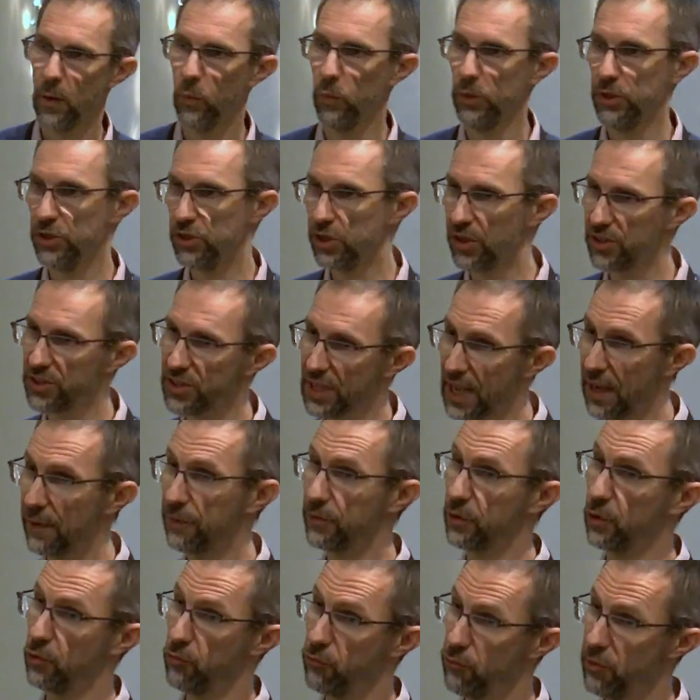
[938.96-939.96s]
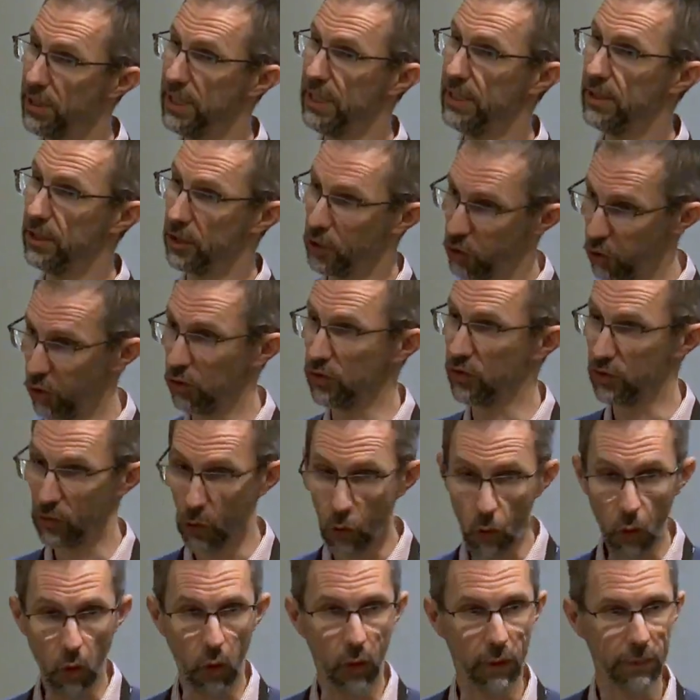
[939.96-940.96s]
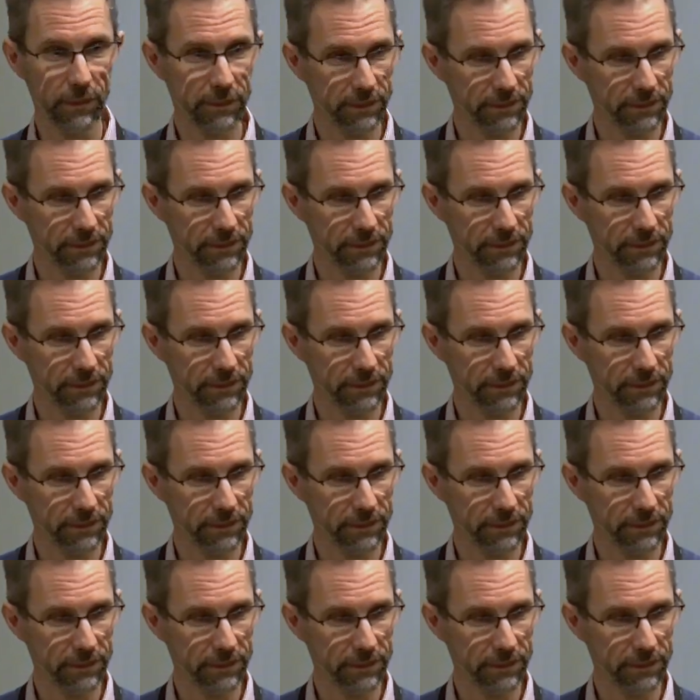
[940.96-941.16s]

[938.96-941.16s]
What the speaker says: We just have to read God's law.